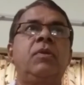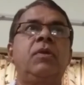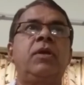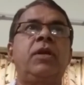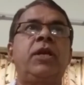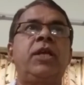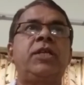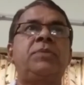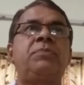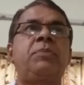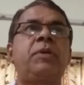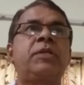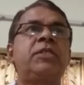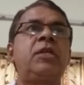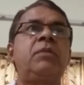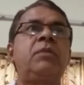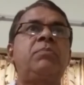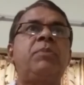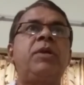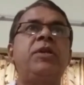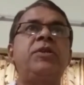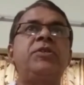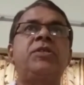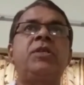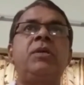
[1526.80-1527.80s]

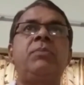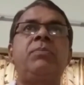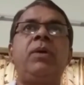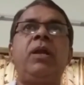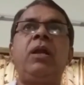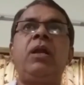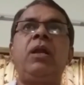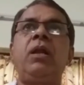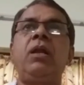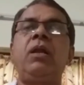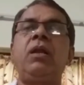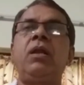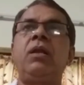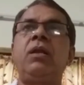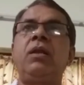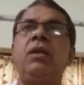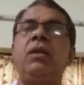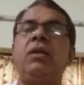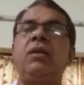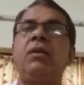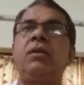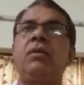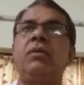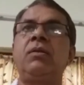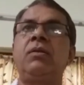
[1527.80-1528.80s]
respected principal,
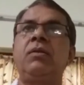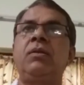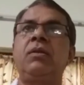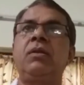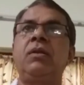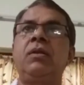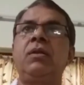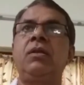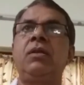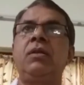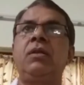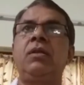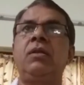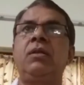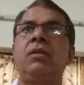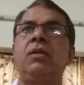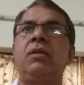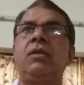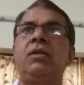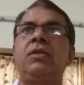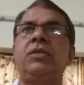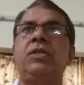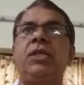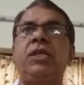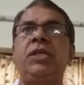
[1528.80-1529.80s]

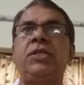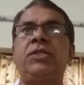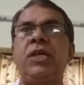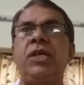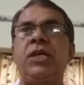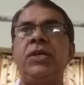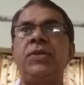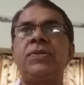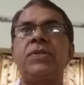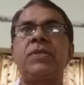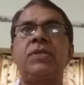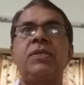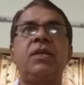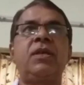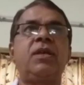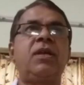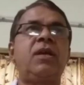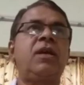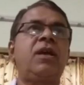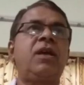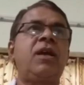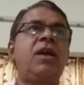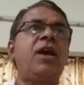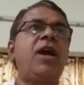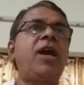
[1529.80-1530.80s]
teachers,
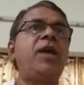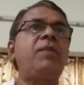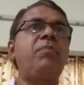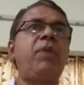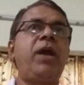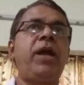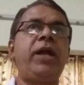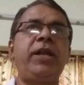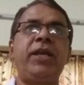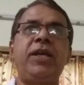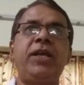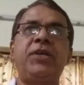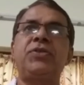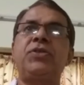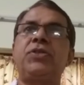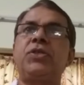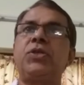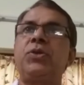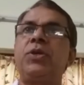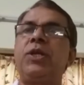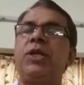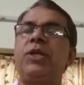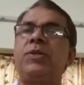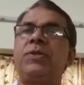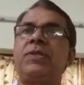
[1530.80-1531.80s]
and my dear
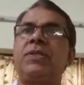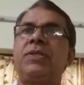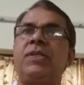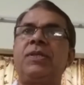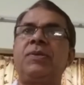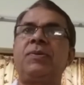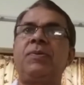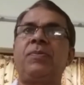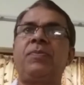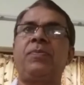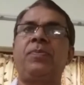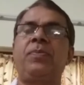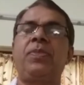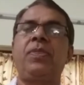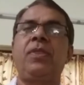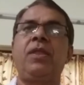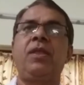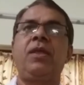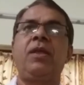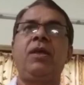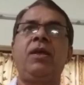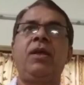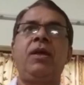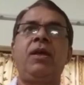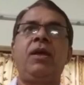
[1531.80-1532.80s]
students,
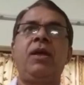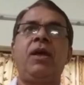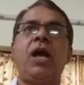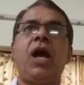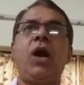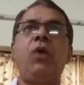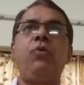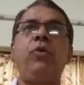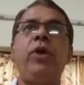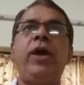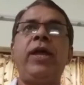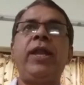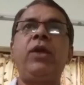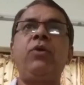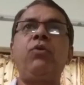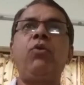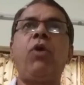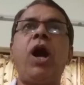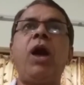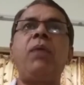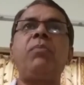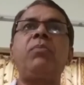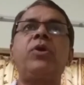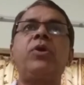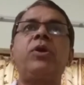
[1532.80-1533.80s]
a very
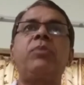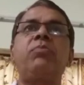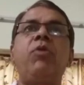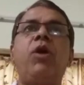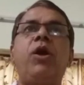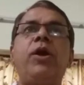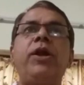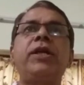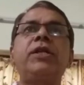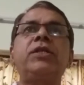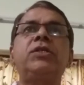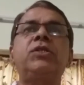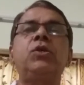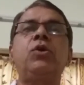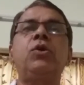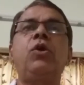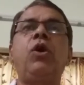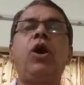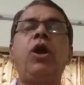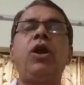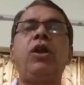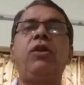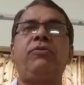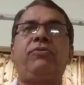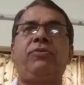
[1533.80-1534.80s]
warm good morning to
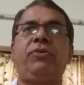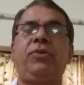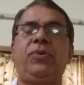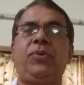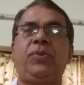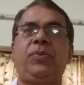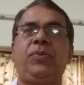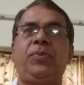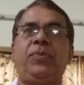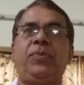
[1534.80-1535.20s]
all of you.